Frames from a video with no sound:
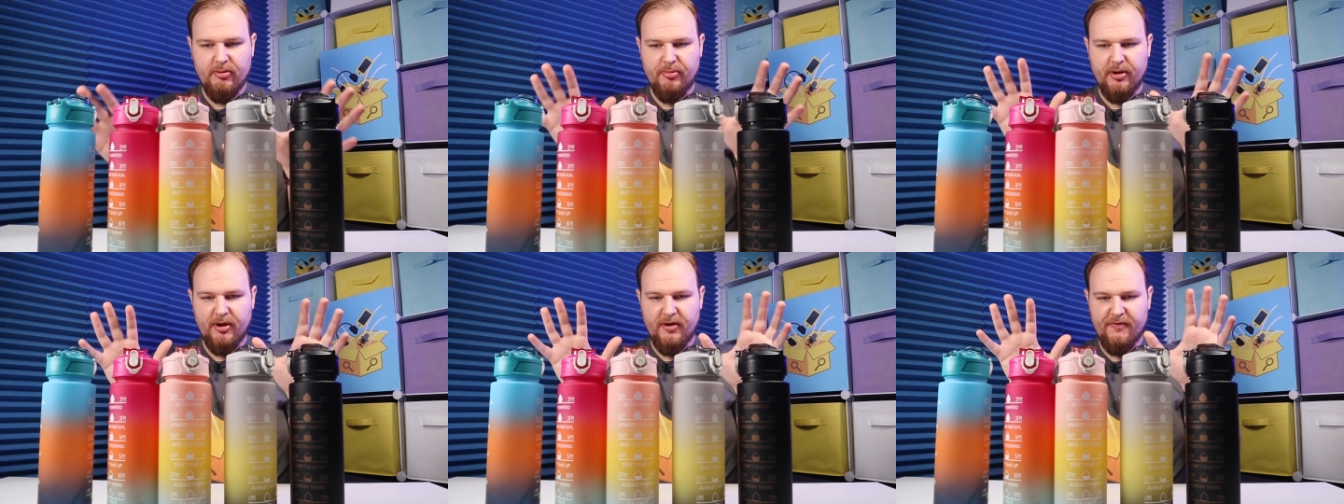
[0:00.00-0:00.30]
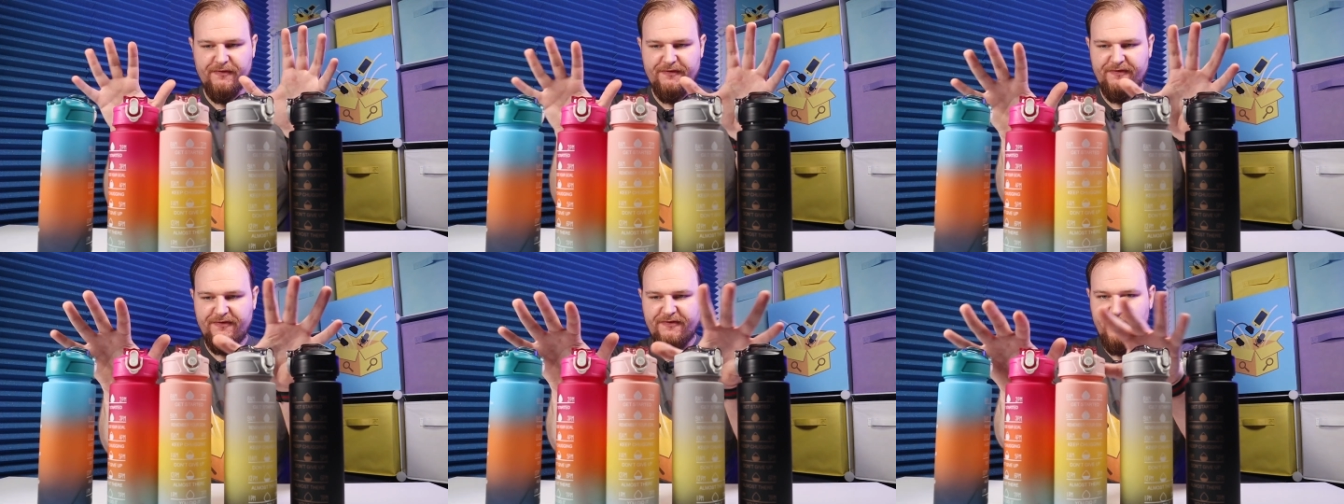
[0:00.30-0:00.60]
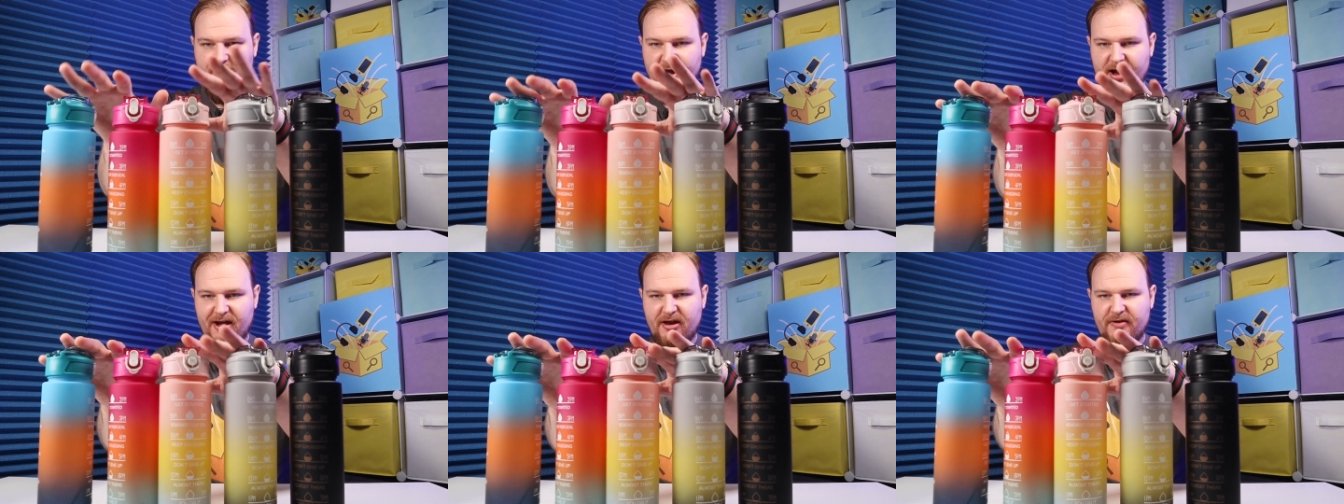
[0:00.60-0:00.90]
we have
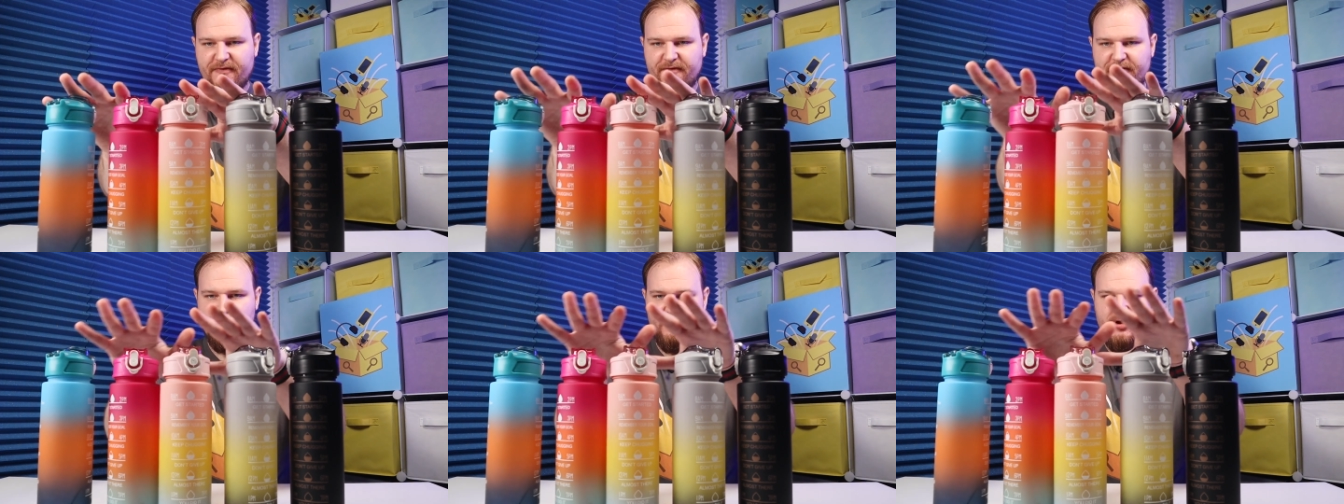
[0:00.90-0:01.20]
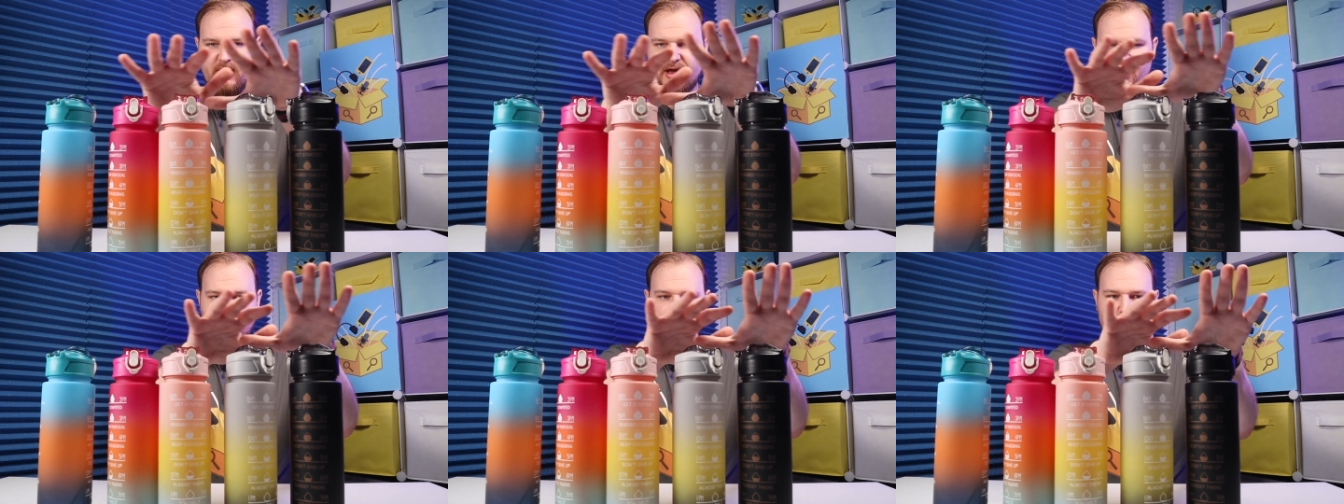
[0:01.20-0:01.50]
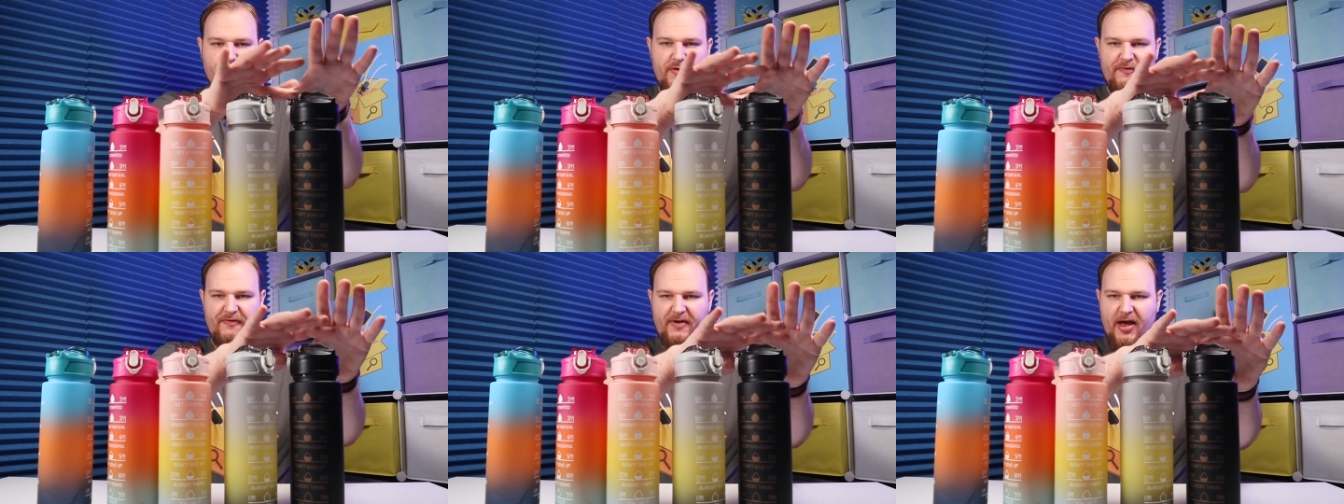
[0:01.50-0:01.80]
5
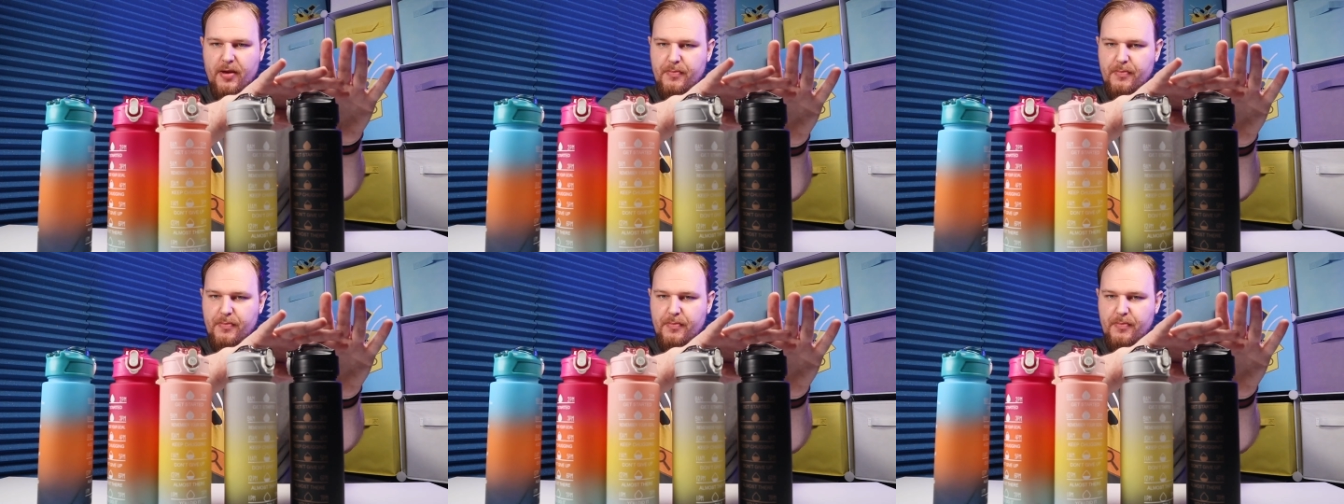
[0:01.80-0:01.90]
with